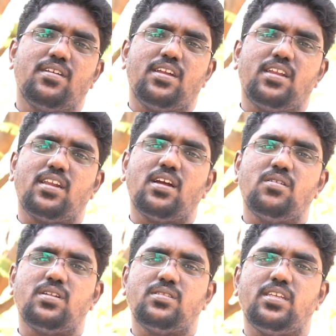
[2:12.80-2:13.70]
And
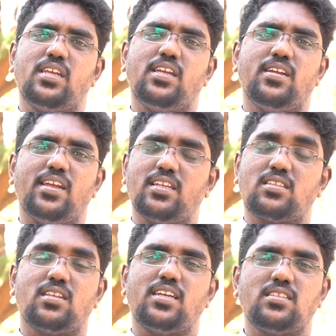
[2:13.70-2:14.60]
around the
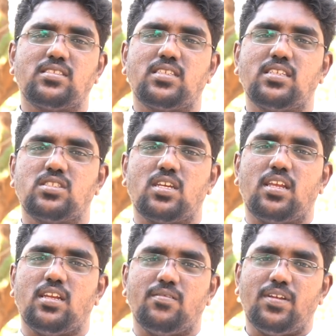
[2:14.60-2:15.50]
8th, 9th
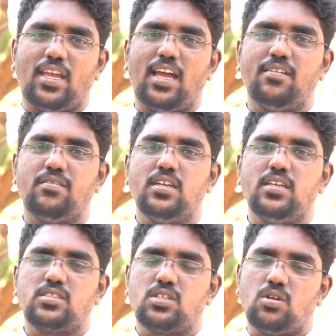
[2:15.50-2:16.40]
century, we have
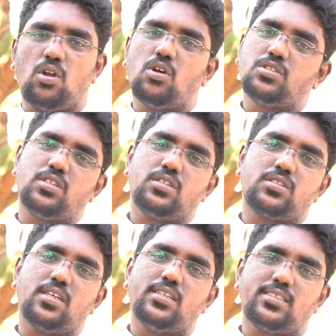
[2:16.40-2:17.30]
Saint
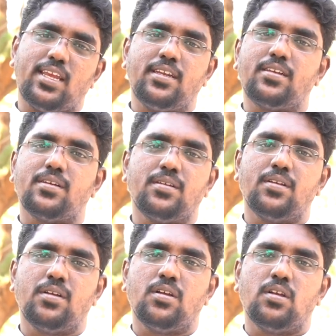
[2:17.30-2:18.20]
Eulogius, a saint
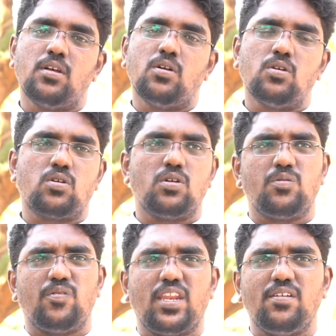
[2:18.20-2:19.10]
who could
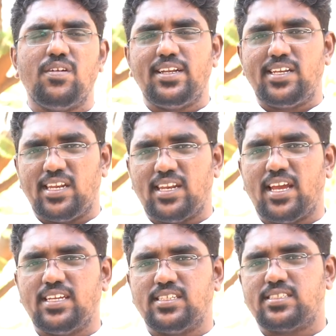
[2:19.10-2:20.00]
very well
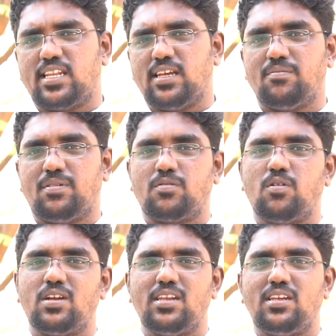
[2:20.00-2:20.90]
deny Islam. But
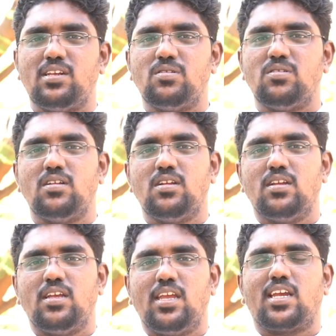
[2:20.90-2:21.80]
what did he do?
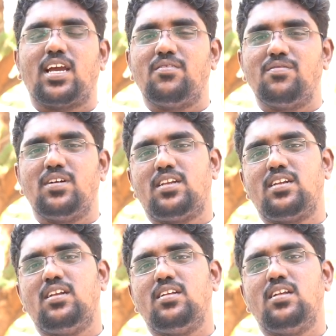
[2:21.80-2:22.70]
He
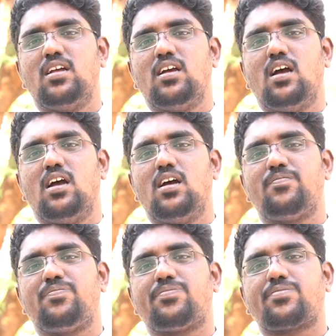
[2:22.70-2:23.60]
converted a,
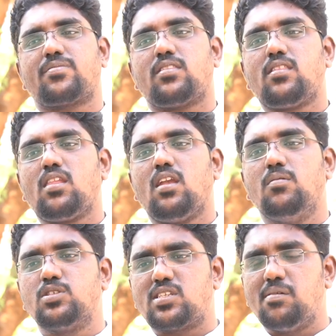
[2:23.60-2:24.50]
a
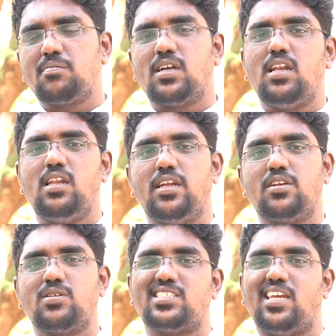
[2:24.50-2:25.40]
Muslim girl
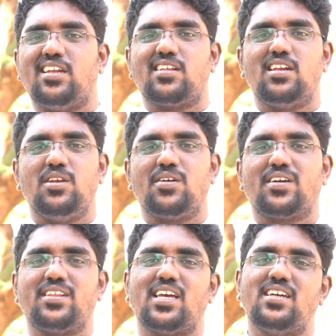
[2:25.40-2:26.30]
into a saint,
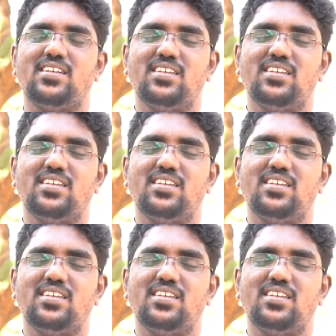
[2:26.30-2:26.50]
Leocrita.